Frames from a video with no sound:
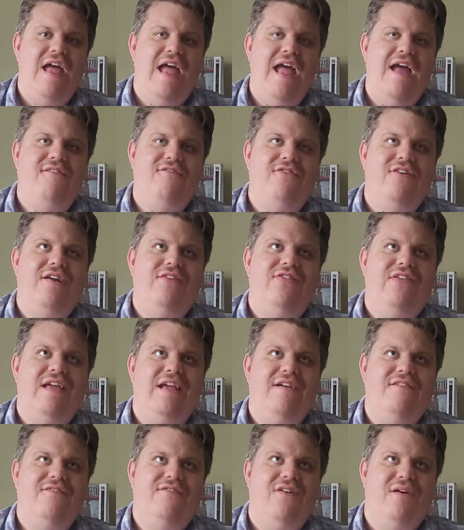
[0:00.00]

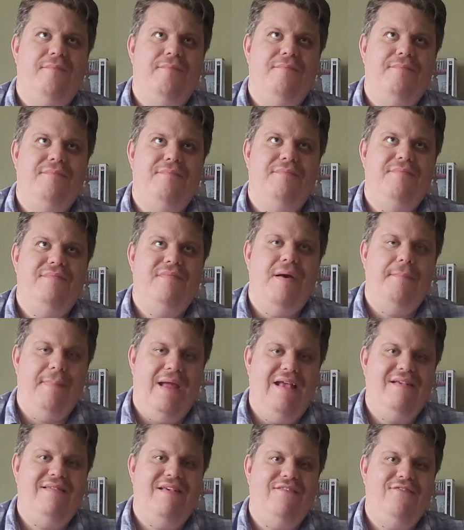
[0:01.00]
everything from
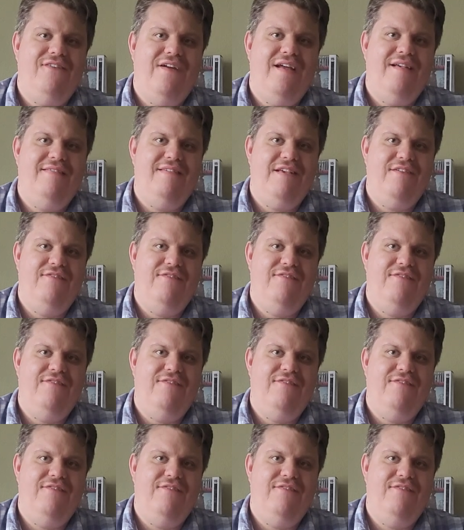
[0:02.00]
Amazing Fantasy